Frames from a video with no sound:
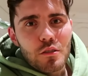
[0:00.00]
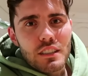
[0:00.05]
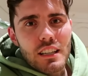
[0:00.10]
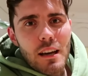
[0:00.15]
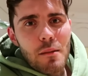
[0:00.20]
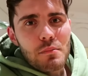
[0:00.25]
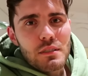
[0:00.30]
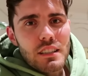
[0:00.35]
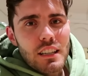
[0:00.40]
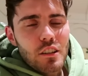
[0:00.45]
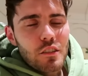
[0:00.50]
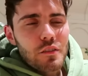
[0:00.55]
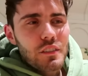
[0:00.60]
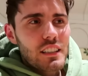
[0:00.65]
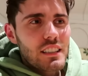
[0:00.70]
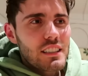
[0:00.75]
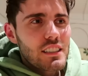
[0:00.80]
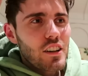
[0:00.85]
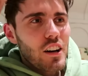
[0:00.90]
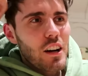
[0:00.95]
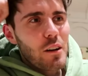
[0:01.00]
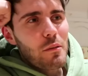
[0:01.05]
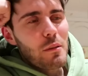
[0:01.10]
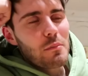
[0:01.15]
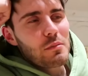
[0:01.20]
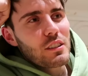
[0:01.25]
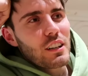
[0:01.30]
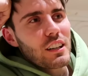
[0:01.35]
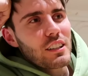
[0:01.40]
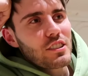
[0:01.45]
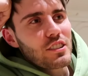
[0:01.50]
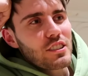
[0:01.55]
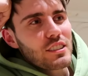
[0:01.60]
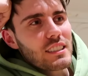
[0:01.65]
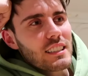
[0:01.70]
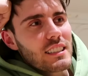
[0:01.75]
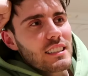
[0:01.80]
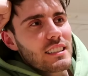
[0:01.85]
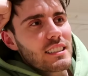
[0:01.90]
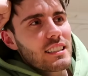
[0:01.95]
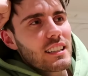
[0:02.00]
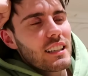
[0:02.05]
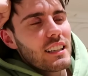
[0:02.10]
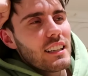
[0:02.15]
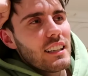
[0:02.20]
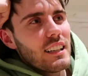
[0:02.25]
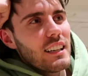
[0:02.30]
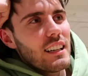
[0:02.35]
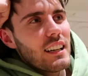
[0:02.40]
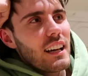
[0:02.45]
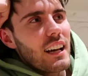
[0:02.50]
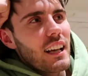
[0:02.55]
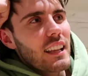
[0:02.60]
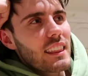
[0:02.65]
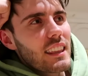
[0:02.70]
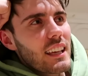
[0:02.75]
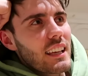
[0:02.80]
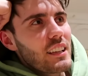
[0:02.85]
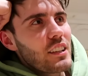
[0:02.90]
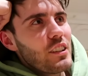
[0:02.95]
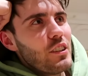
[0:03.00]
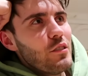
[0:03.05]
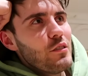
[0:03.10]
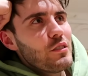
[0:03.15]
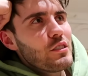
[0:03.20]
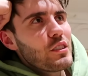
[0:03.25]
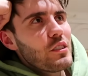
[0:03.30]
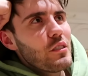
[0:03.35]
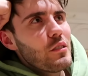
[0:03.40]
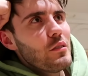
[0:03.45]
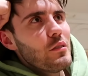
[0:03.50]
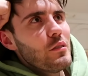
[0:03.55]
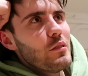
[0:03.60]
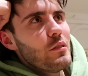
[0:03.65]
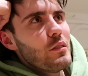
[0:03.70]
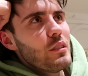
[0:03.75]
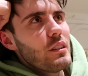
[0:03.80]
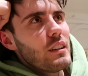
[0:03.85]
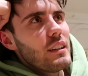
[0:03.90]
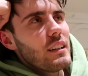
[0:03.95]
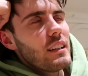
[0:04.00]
ten percent off the entire website, just as a thank you to